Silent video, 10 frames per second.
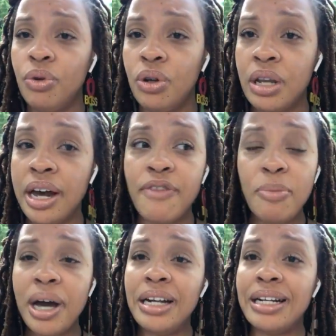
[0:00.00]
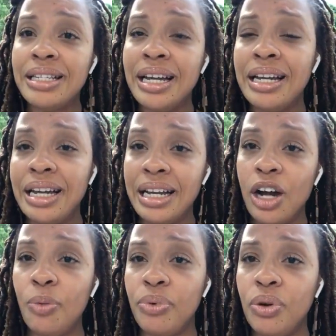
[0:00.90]
not everybody that say they can
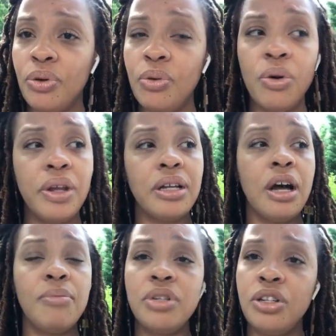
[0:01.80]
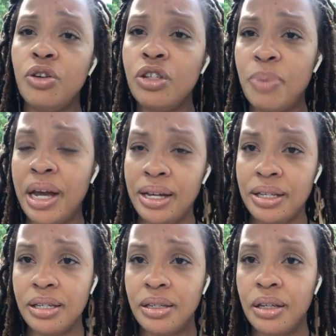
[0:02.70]
help you or that comes in your
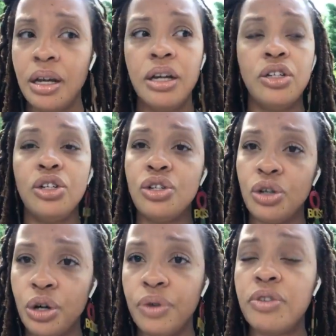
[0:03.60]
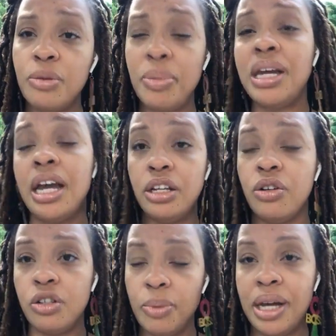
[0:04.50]
space deserves to be in
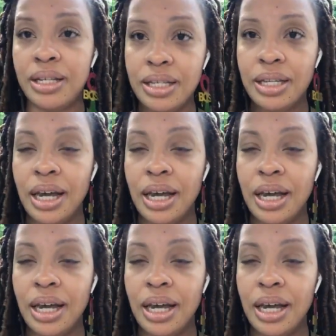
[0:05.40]
your space.